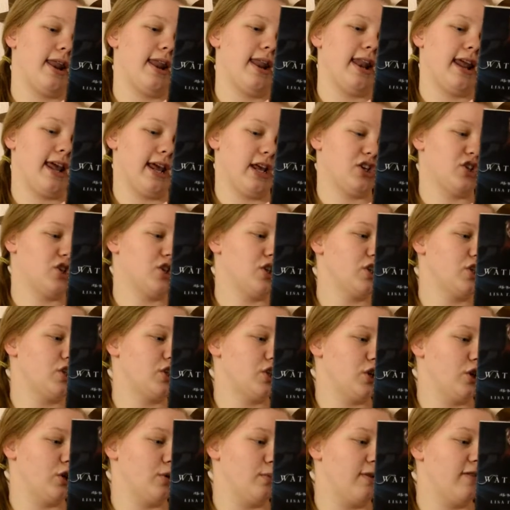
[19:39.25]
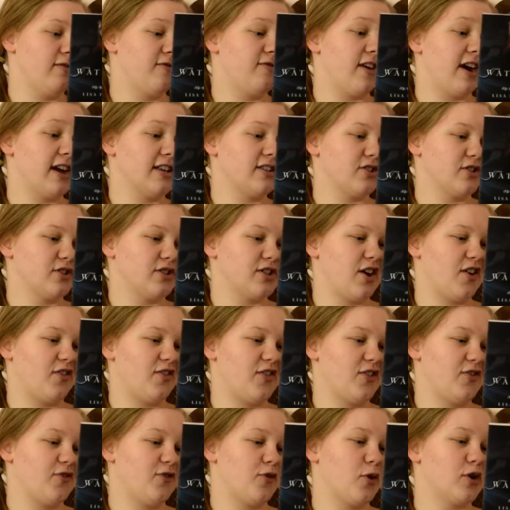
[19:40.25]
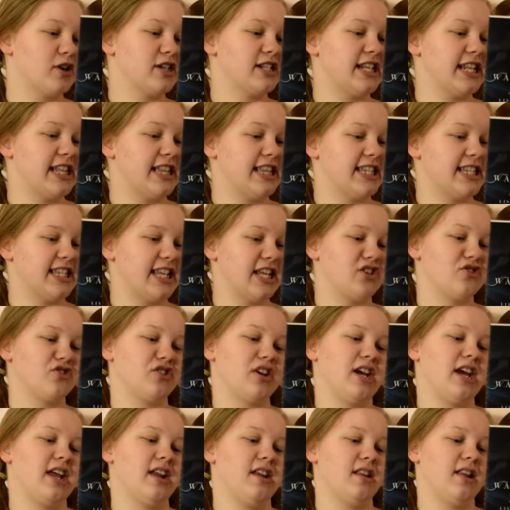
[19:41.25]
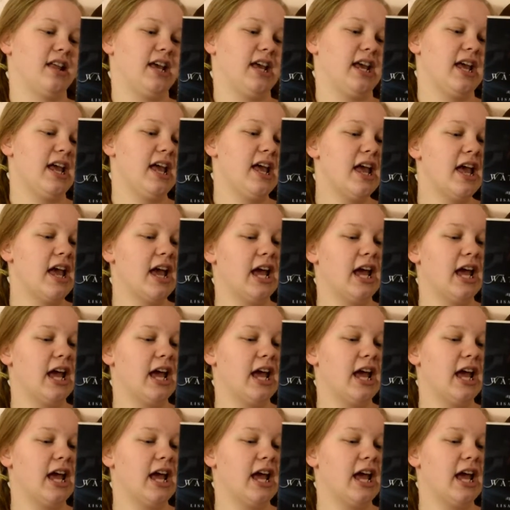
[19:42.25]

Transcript: in an ancient tomb and finds herself in 14th century Italy,